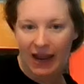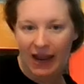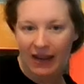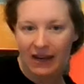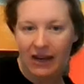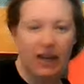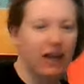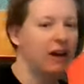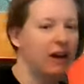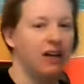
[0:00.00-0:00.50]

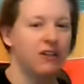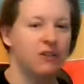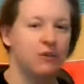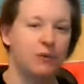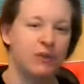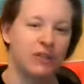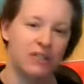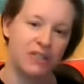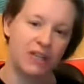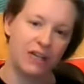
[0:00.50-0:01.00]
And now I just
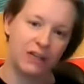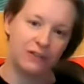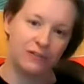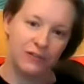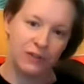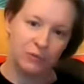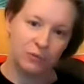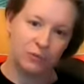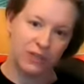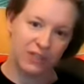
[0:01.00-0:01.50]
want to take a
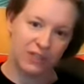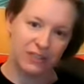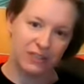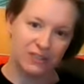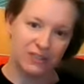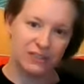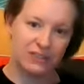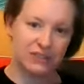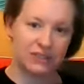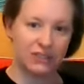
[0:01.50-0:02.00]
few
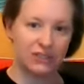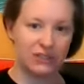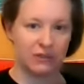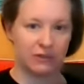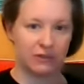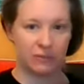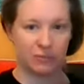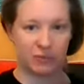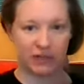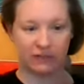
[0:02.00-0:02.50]
minutes to
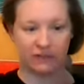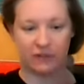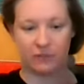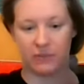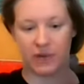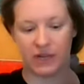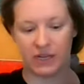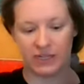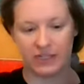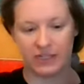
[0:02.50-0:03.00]
do a bit of a
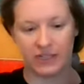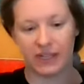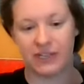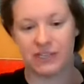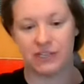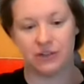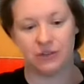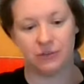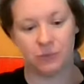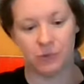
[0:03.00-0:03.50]

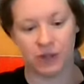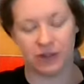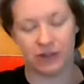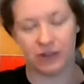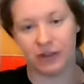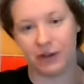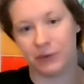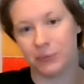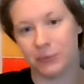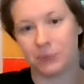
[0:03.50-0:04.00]
meditation with
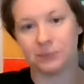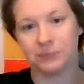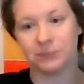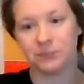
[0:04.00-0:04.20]
you.